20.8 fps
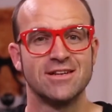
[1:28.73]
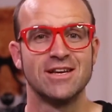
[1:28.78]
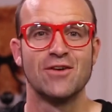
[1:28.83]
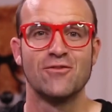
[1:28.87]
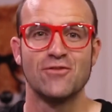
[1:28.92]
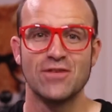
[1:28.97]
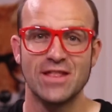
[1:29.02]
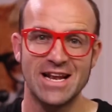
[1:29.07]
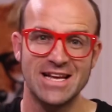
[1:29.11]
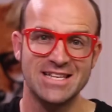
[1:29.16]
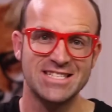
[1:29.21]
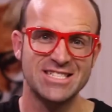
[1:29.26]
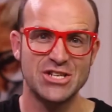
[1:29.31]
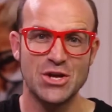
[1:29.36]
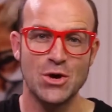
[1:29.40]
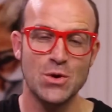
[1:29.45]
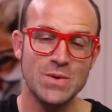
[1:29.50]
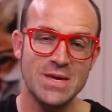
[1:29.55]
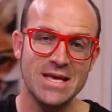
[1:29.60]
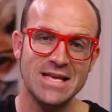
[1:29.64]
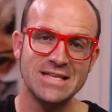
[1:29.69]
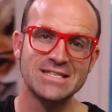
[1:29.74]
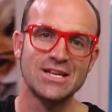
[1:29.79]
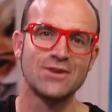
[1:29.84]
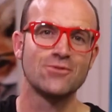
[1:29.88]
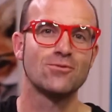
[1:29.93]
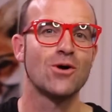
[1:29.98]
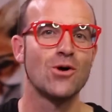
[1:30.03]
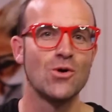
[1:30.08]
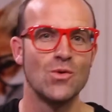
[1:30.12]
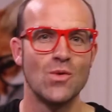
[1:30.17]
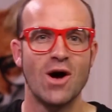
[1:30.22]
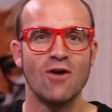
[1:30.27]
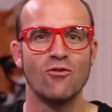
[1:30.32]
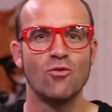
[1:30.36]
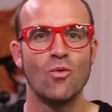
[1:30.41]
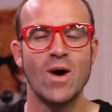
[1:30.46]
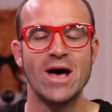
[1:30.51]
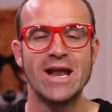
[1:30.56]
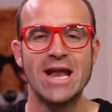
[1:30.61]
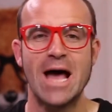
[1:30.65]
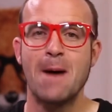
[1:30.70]
For the last 2 years in a row, I've
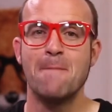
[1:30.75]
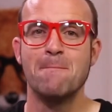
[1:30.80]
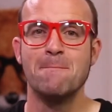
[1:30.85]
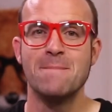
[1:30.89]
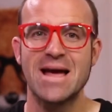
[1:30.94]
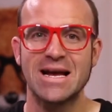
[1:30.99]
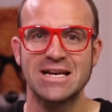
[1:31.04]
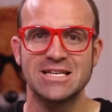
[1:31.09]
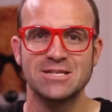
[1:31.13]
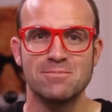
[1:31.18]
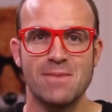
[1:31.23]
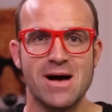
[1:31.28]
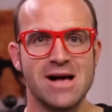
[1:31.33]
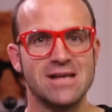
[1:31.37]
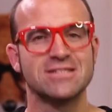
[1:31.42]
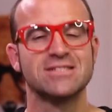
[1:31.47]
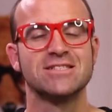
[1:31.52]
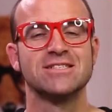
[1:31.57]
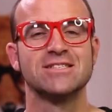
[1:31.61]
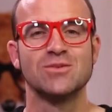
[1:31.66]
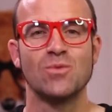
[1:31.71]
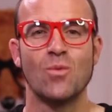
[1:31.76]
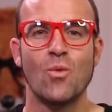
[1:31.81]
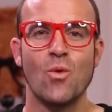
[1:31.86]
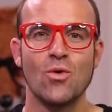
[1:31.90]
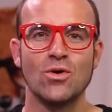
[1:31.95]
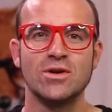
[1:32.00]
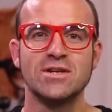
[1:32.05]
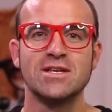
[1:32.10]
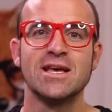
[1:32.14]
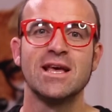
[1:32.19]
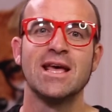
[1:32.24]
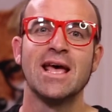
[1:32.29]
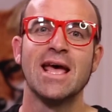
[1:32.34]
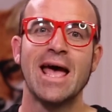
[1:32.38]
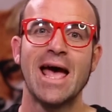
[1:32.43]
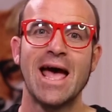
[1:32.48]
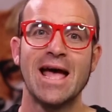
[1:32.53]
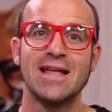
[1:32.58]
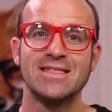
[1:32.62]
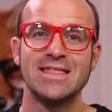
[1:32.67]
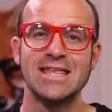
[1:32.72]
won a Max Masters Award
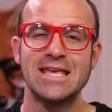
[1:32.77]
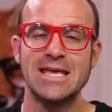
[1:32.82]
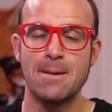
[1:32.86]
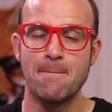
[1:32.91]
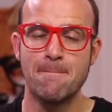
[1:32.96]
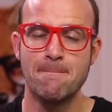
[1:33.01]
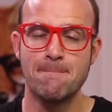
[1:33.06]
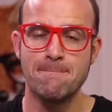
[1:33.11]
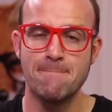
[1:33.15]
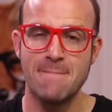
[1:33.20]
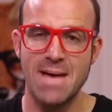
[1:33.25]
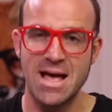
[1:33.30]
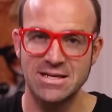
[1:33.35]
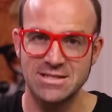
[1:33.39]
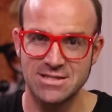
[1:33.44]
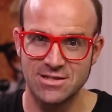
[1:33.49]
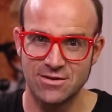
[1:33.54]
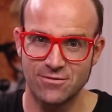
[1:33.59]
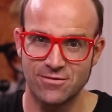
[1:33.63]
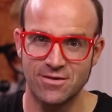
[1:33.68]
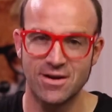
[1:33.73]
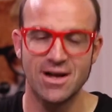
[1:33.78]
at the massive